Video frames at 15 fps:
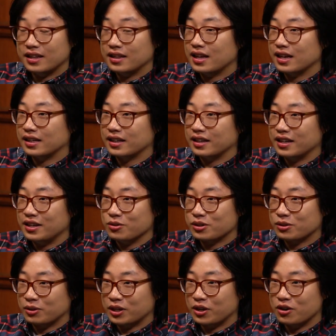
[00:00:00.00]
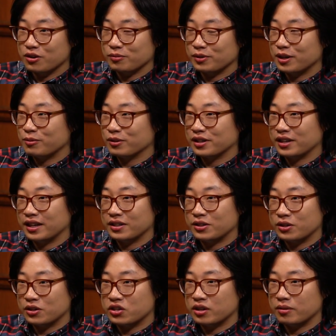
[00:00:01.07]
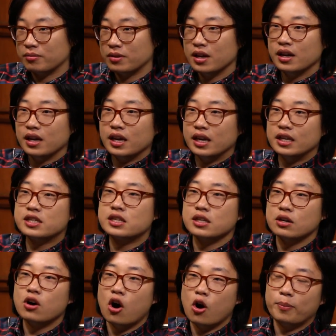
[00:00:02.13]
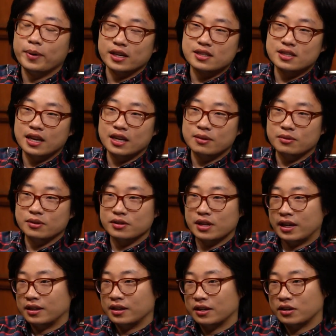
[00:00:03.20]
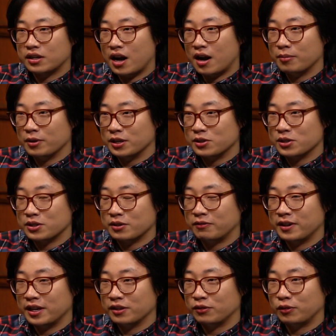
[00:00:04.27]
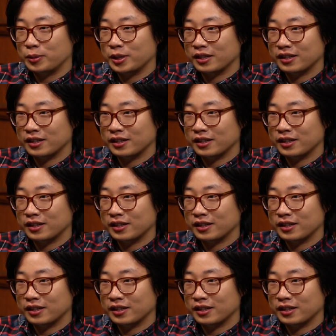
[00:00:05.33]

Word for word: didn't like it. He was the one that hooked me up with the internship. He's still hoping stand-up and comedy is just a phase for me.